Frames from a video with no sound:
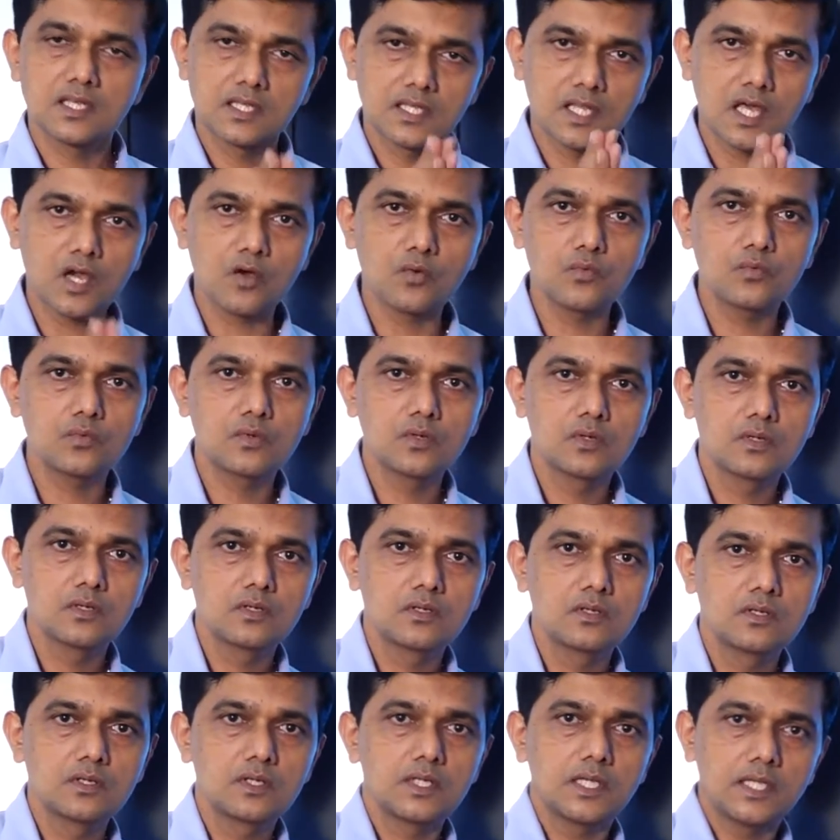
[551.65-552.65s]

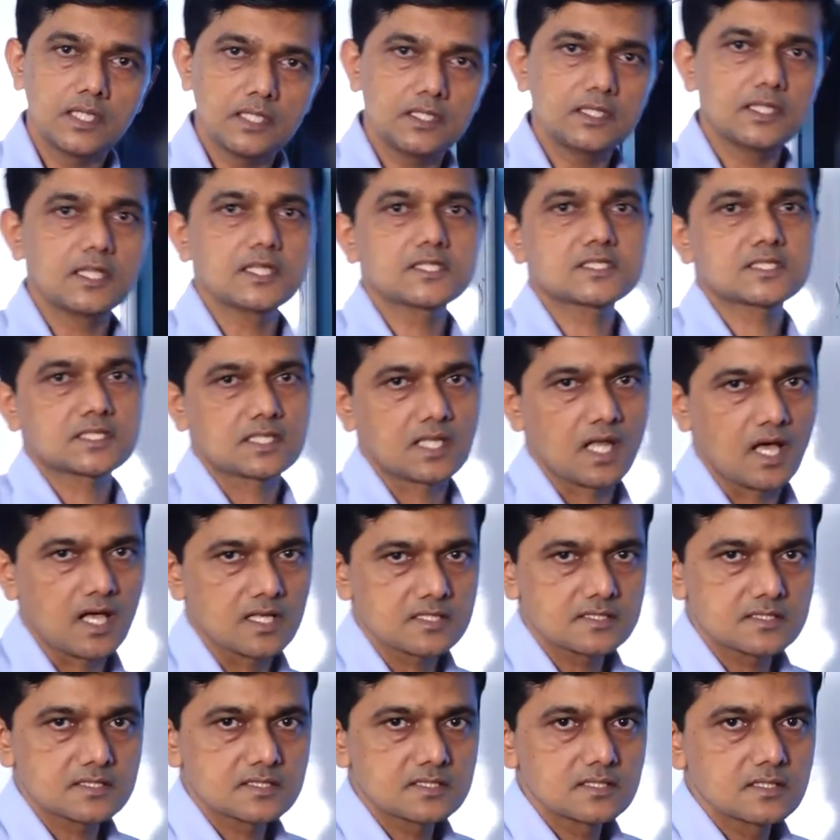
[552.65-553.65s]
Now, in this
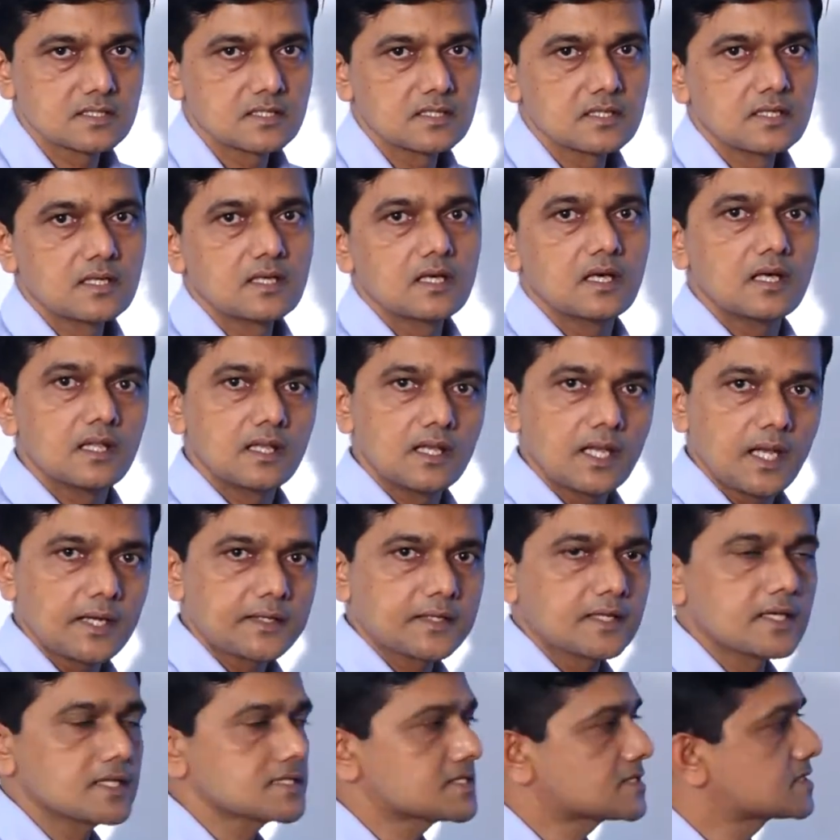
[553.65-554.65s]
class,
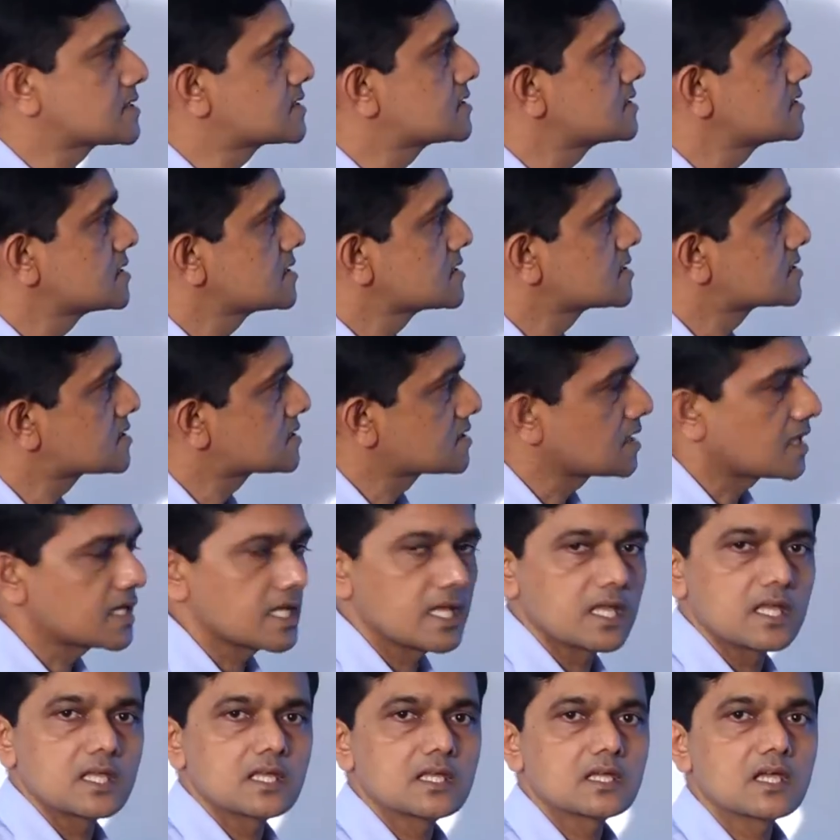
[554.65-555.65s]
let us
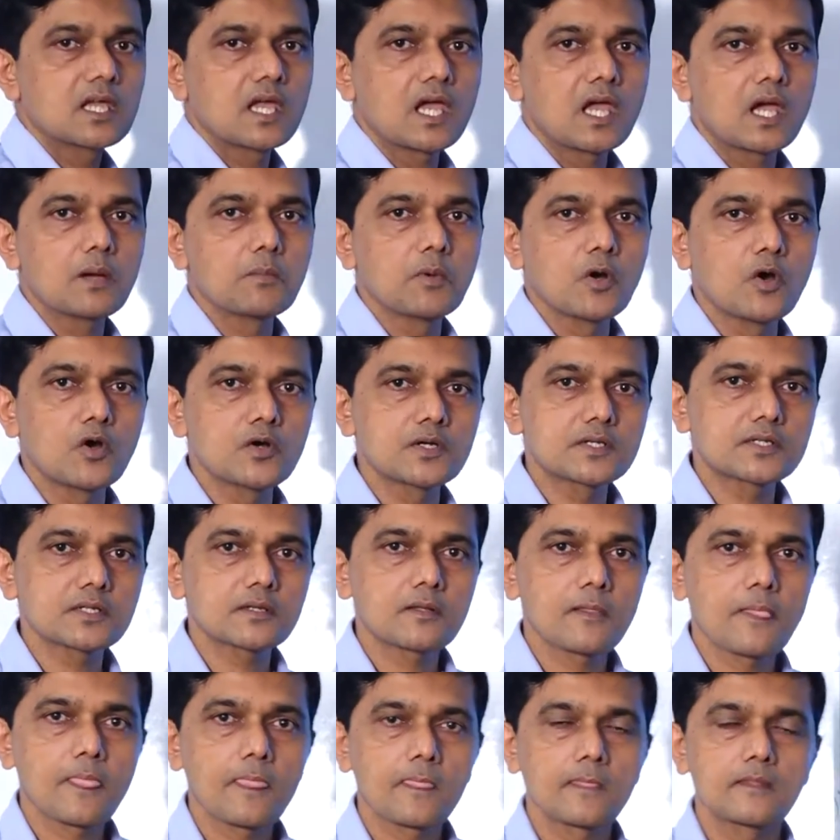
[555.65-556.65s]
study
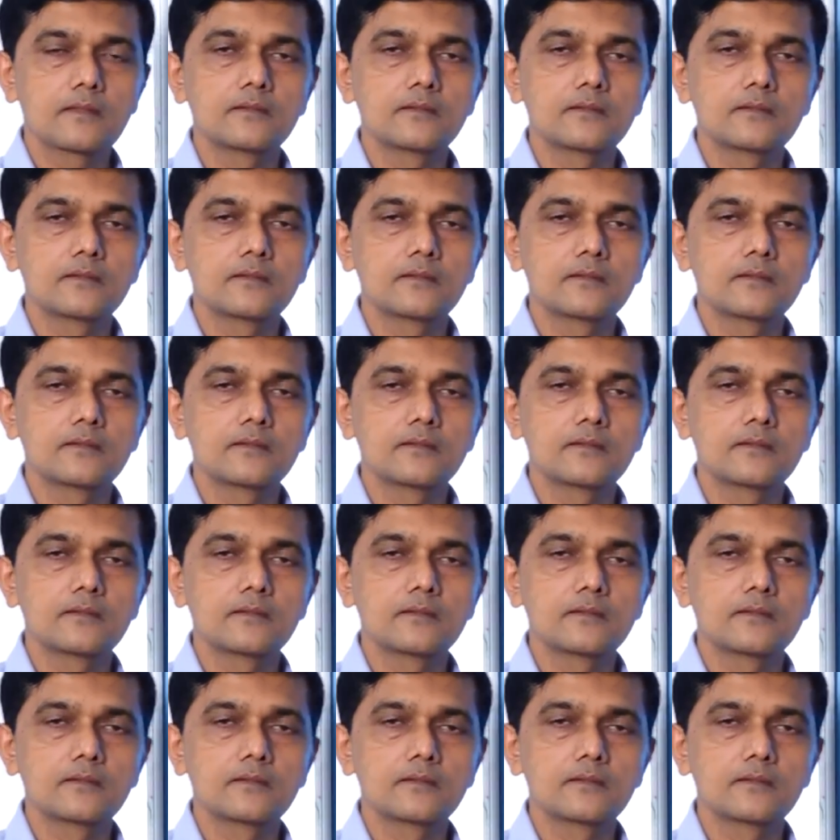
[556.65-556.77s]
about